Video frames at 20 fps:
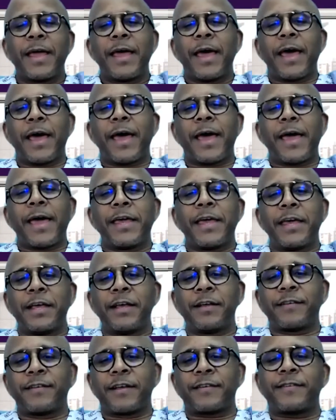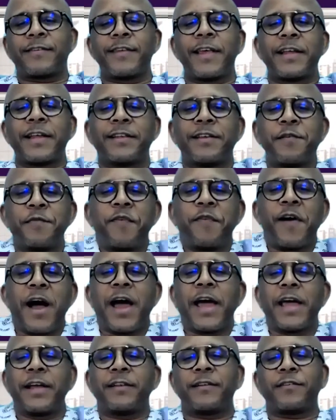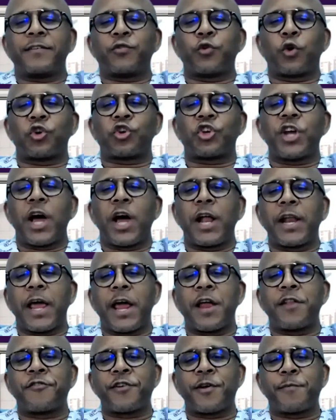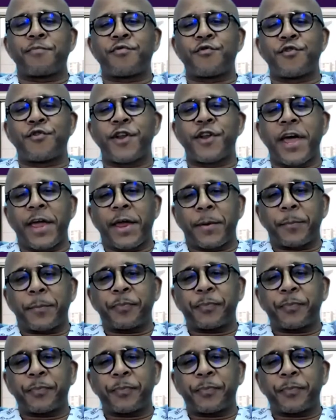He is a certified social entrepreneur